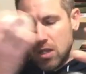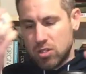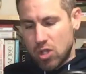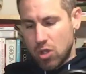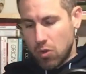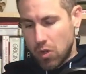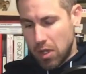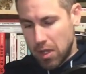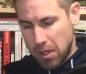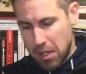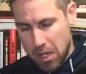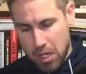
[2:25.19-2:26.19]
So
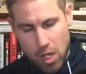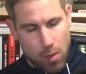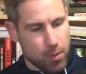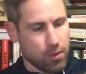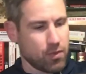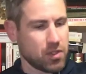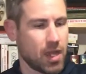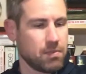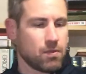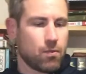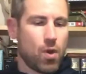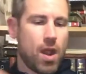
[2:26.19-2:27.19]
a couple different
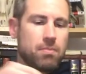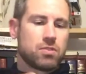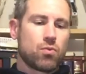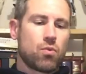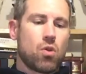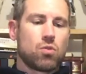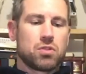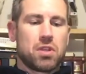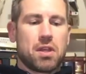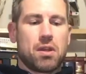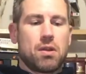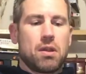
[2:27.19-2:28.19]
types of wraps and rolls
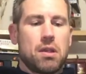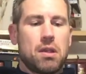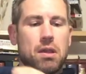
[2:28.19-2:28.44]
there